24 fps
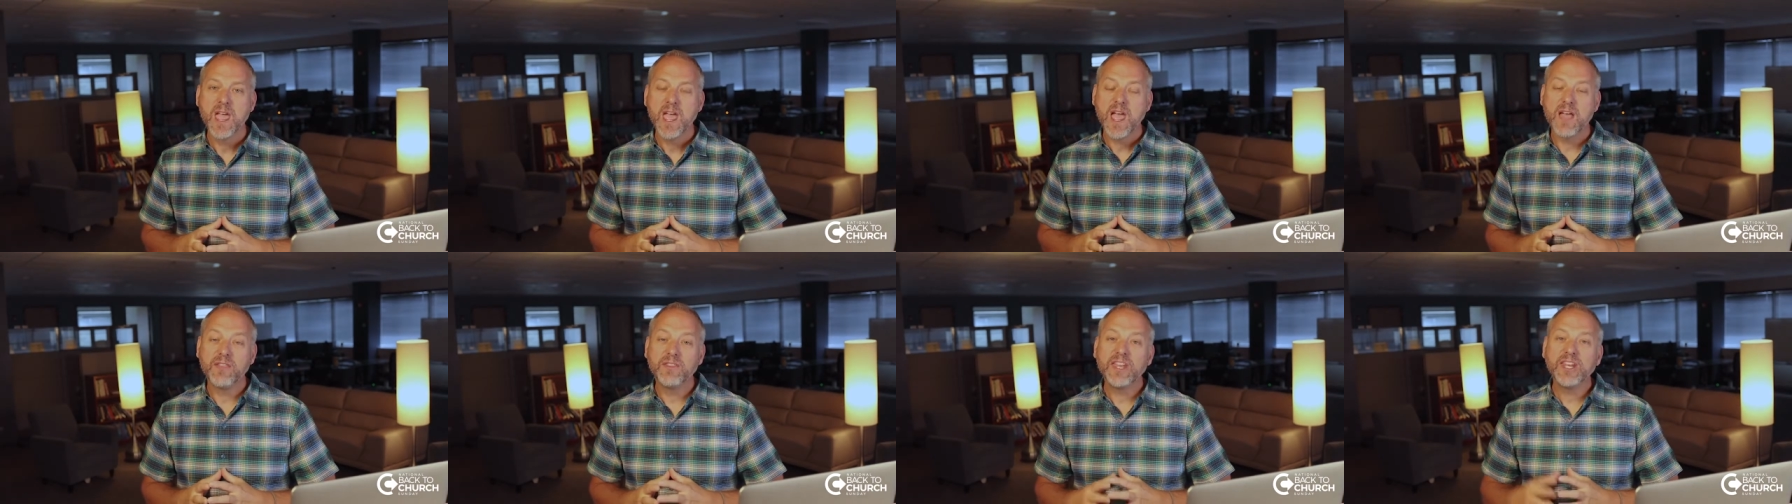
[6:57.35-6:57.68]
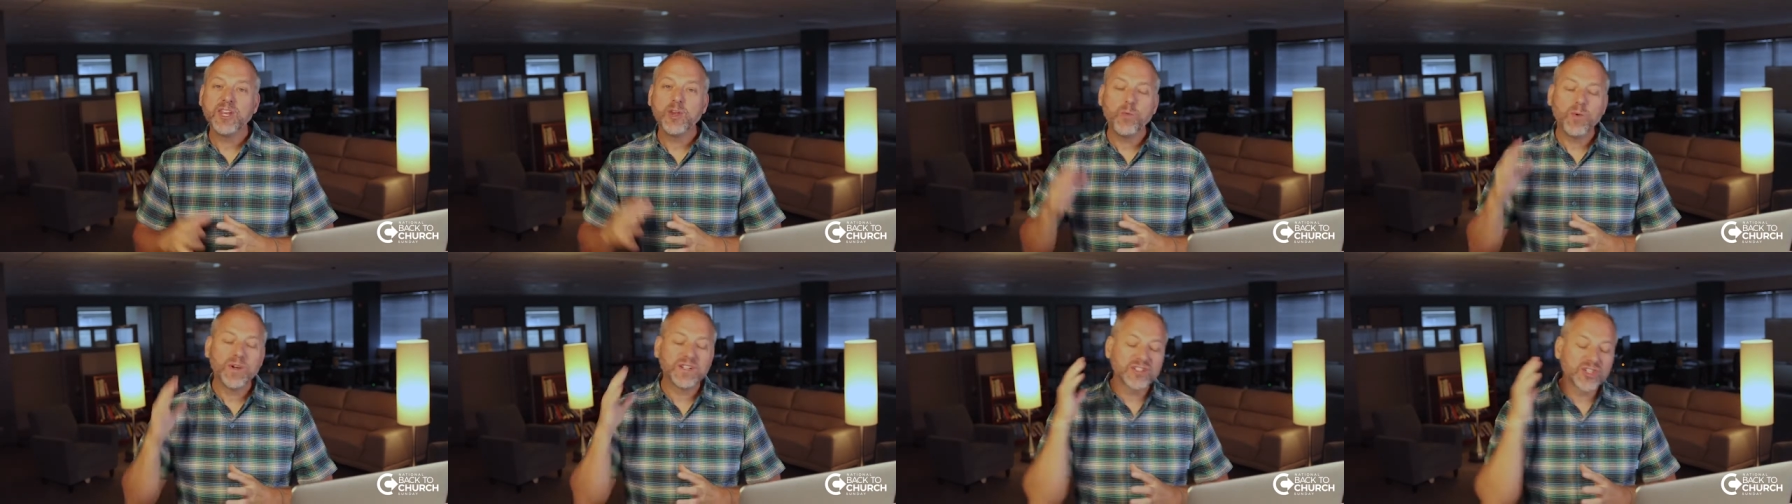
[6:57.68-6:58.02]
And then
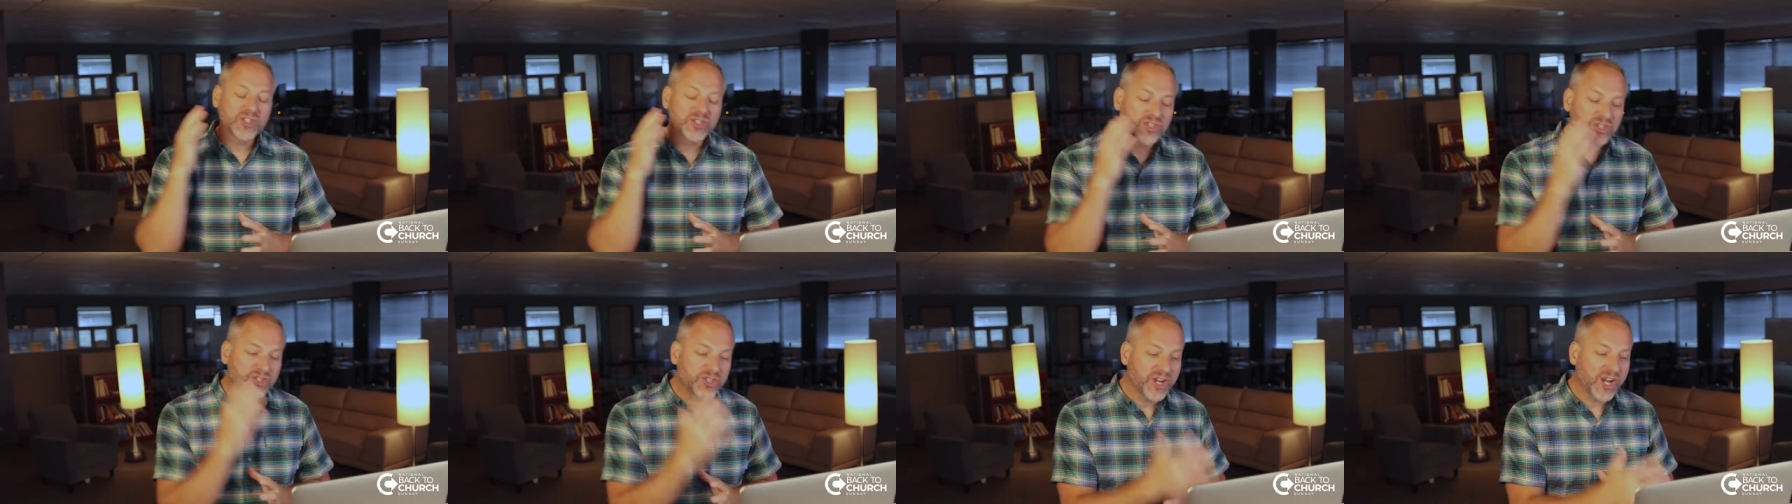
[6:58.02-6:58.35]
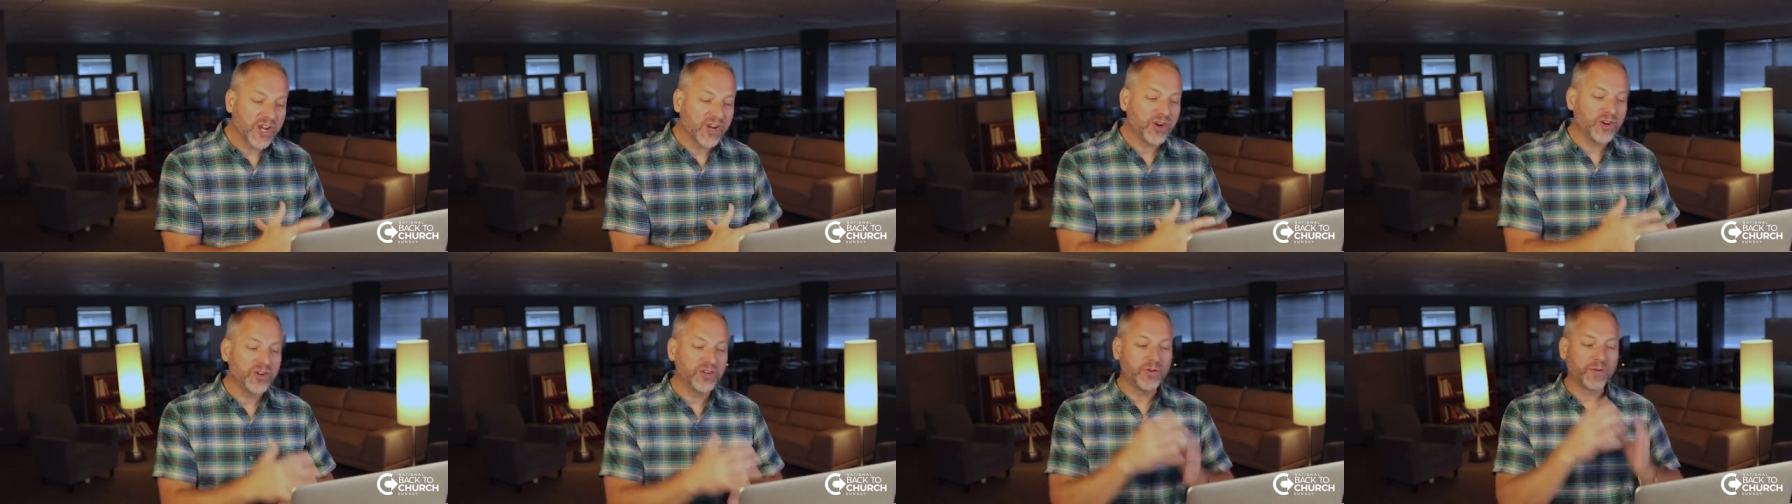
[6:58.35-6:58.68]
you want to
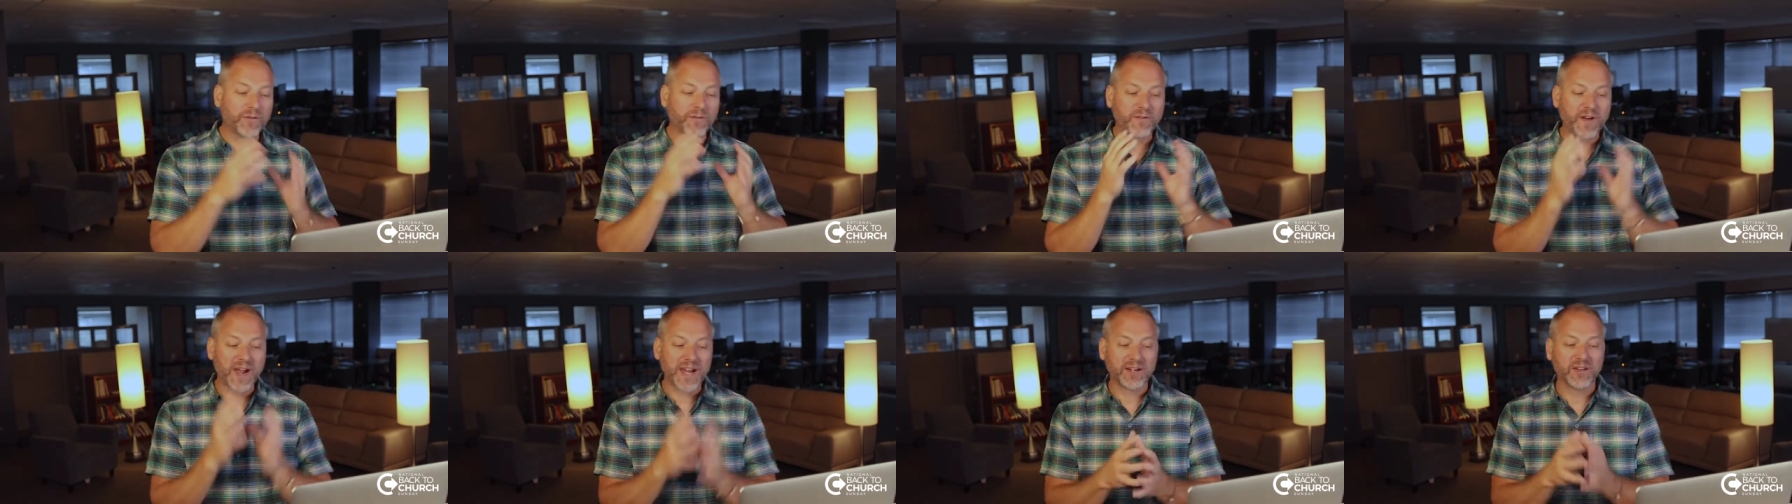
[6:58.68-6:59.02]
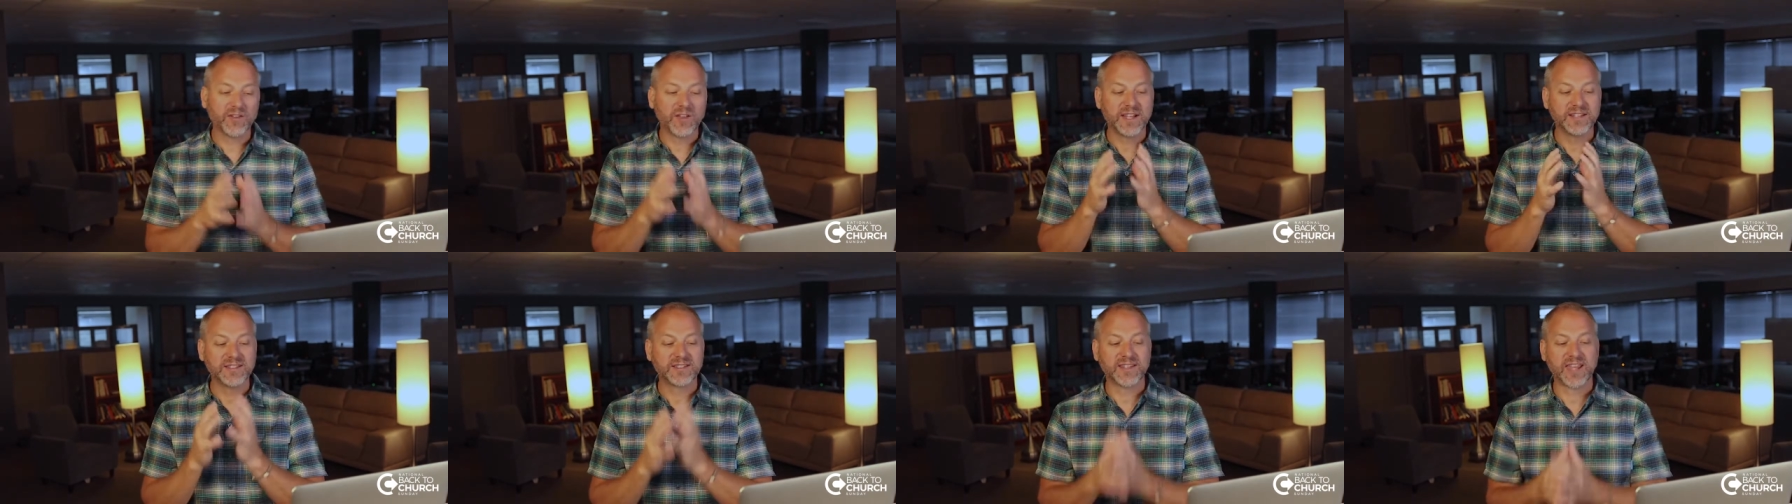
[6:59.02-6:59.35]
share your
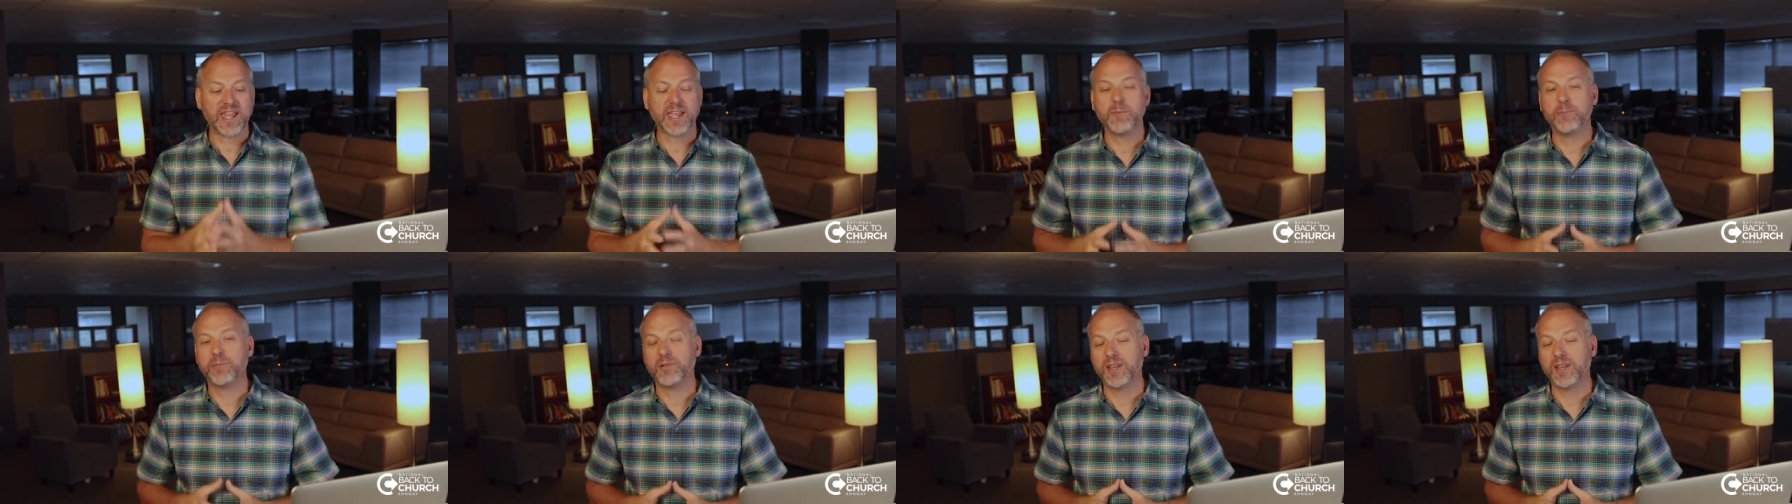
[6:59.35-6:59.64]
finalized game